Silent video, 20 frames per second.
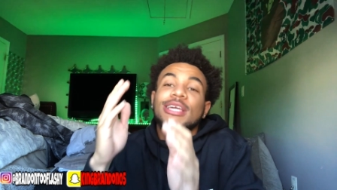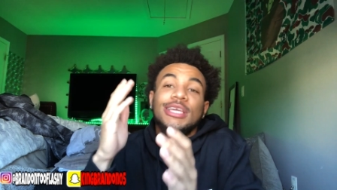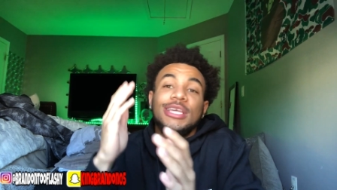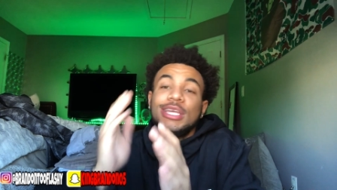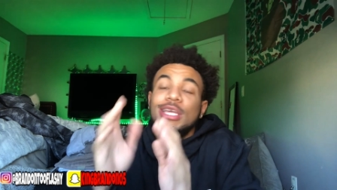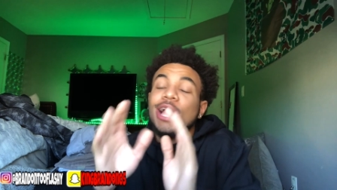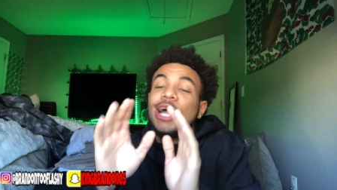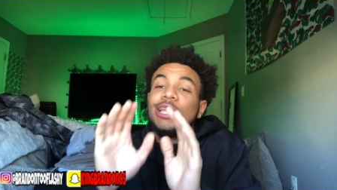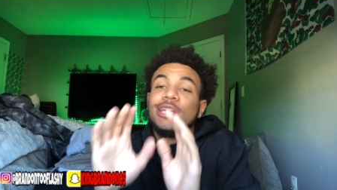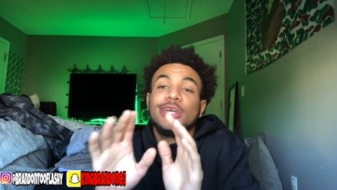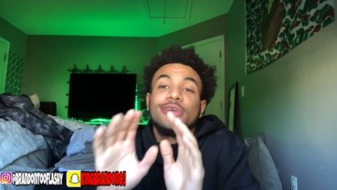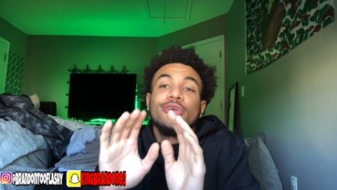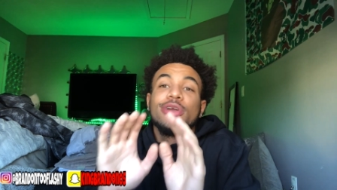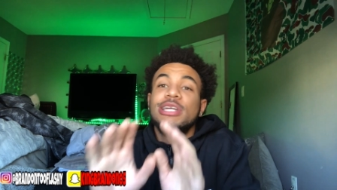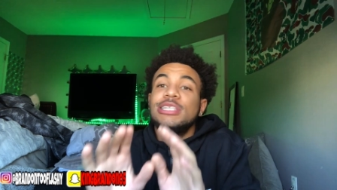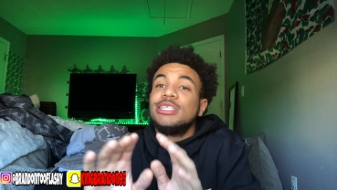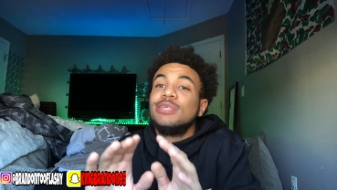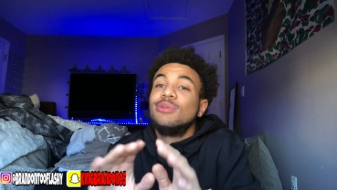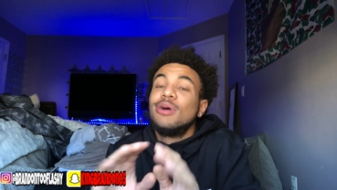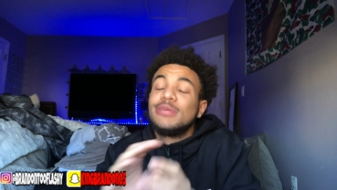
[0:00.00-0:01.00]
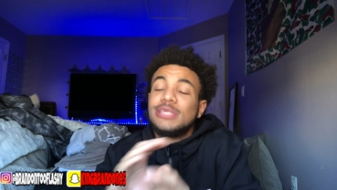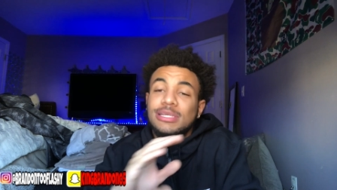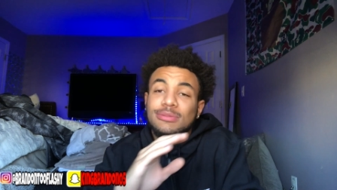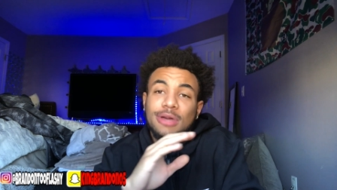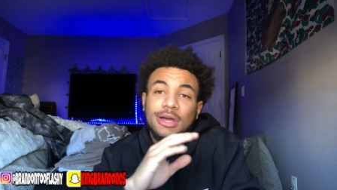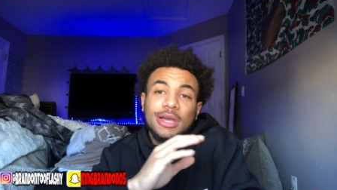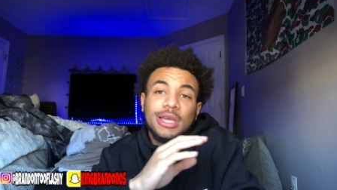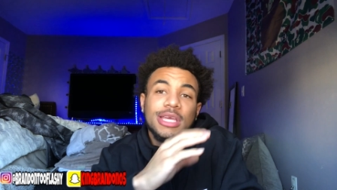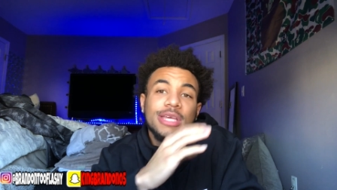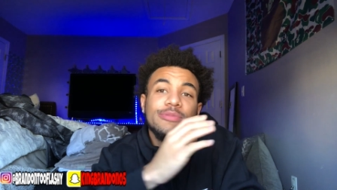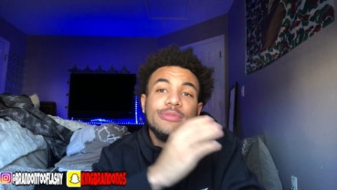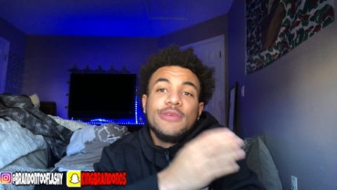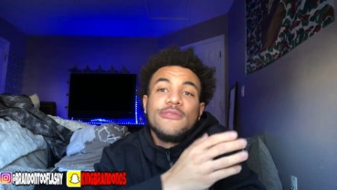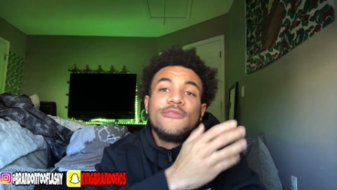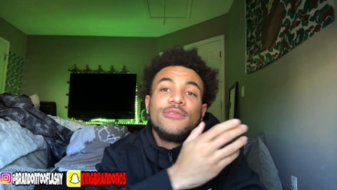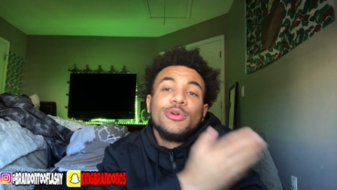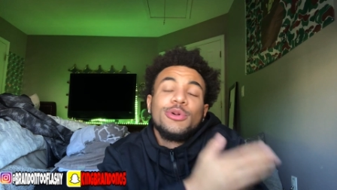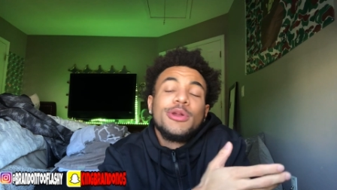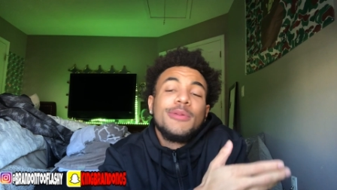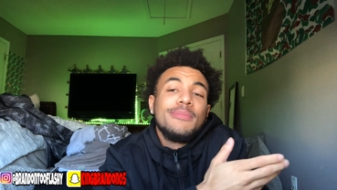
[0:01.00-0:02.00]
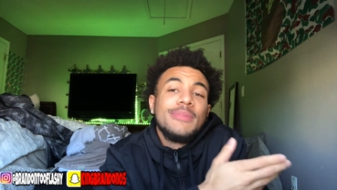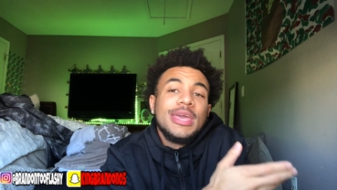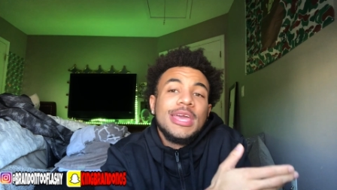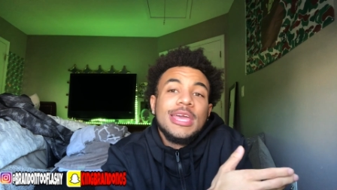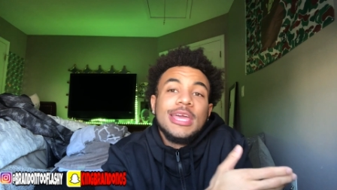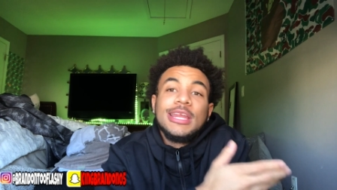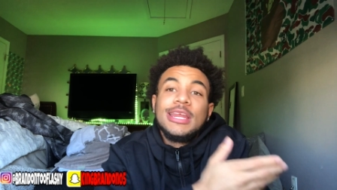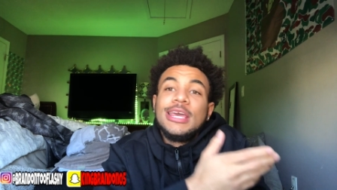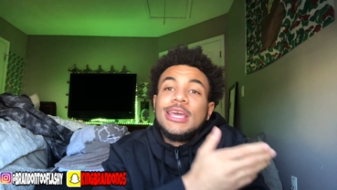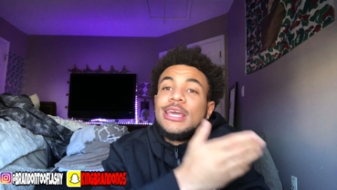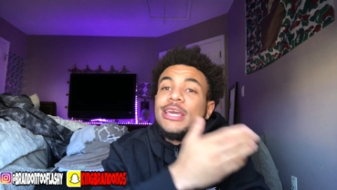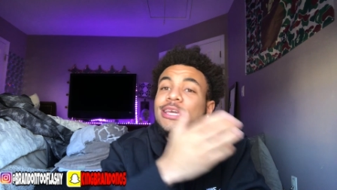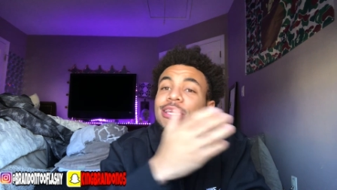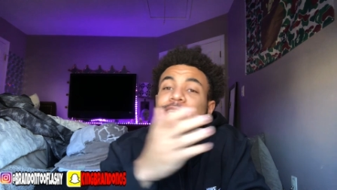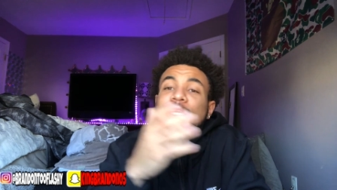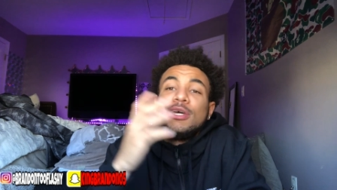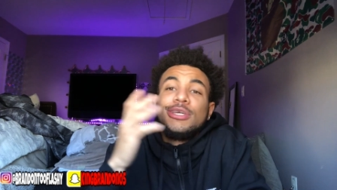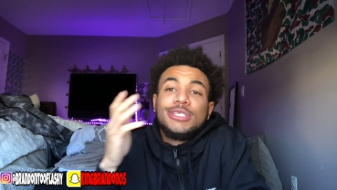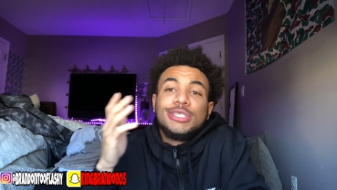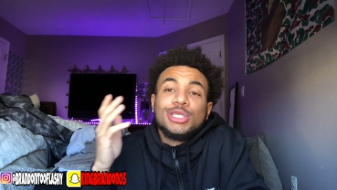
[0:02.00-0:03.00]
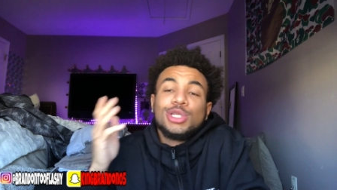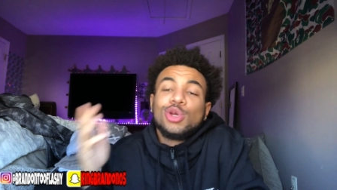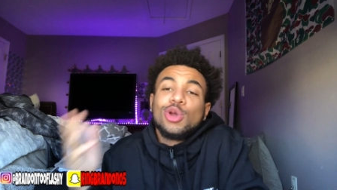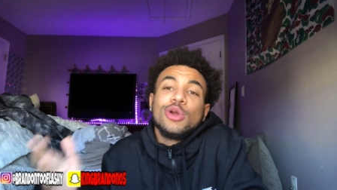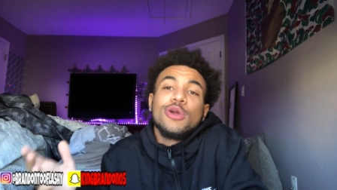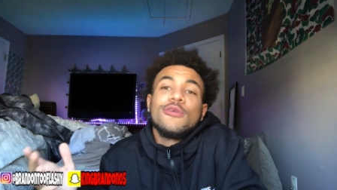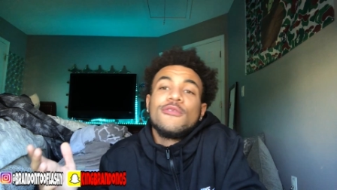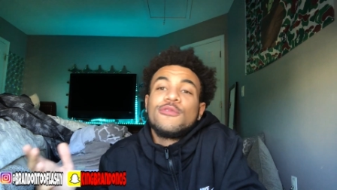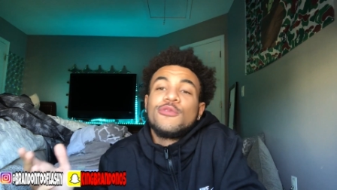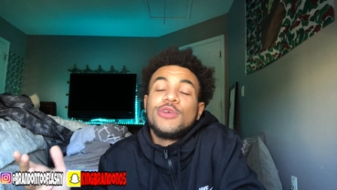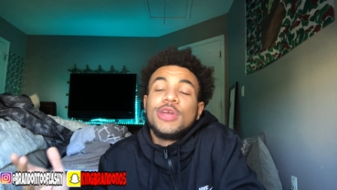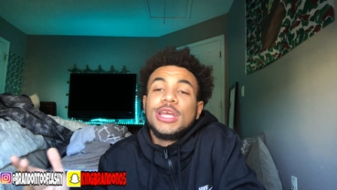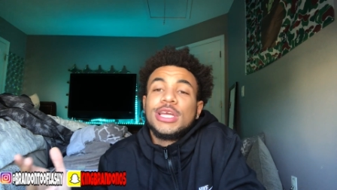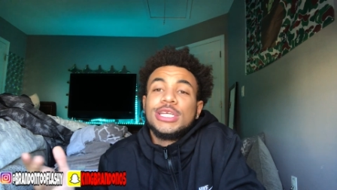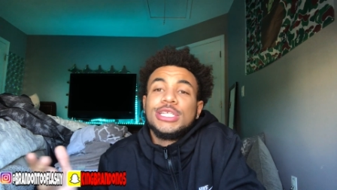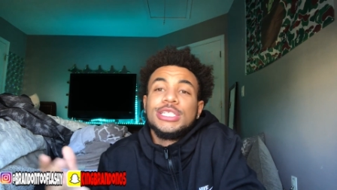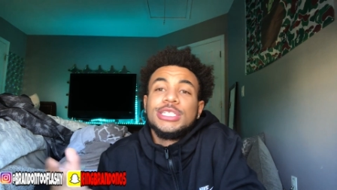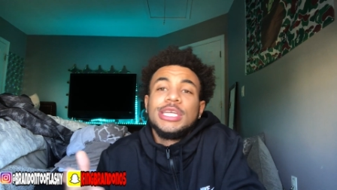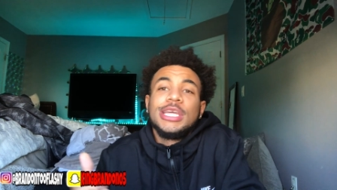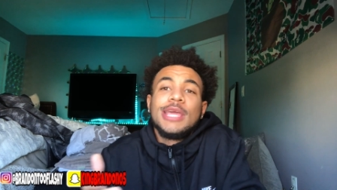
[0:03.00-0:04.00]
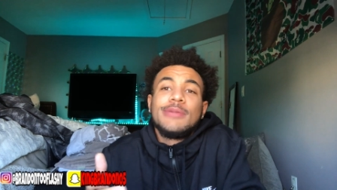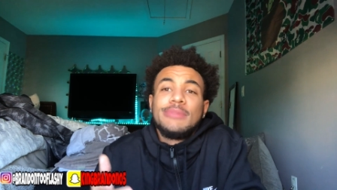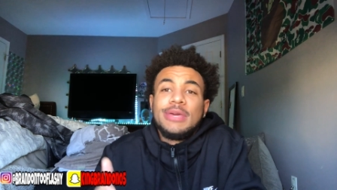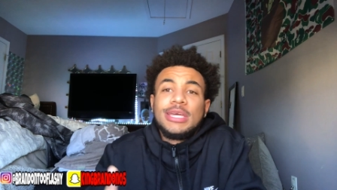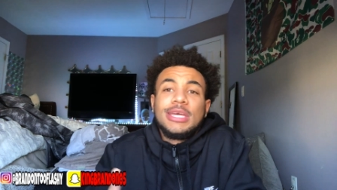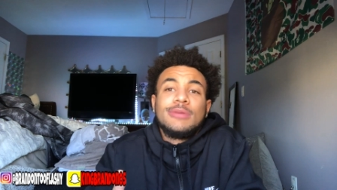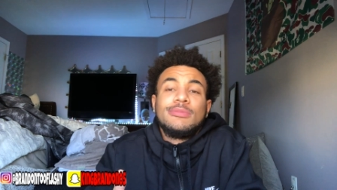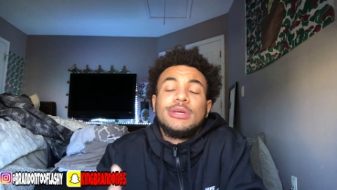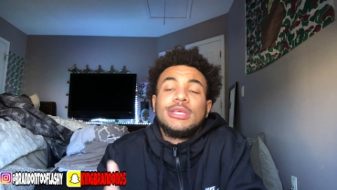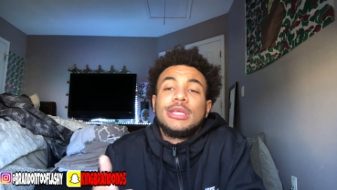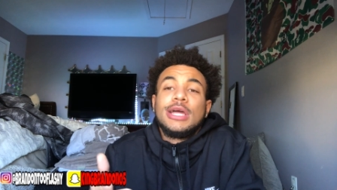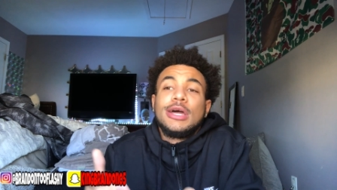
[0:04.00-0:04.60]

Y'all are crazy, but I'm telling y'all, it'll be Florida man kills his girlfriend because she ain't making him a,